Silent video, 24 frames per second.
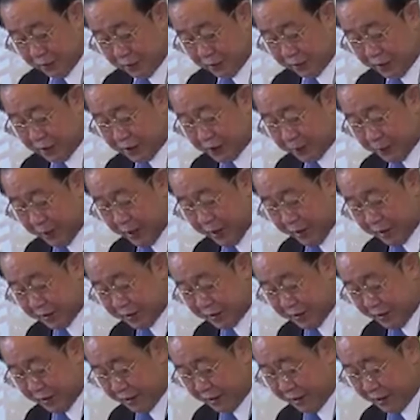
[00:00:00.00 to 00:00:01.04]
So
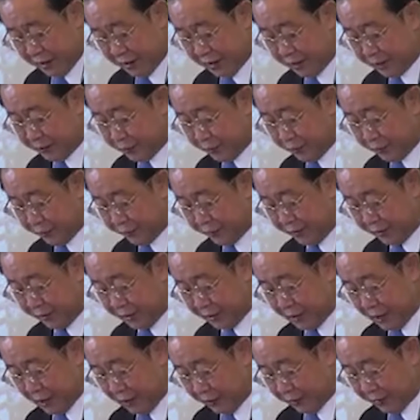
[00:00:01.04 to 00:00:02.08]
despite the improving
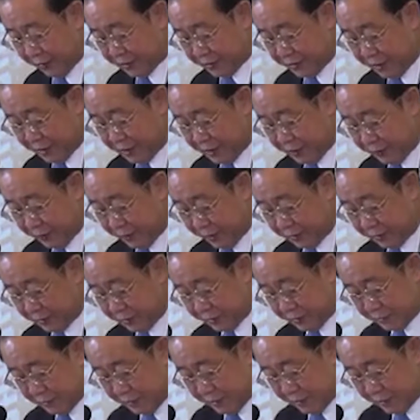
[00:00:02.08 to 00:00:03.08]
economic sentiment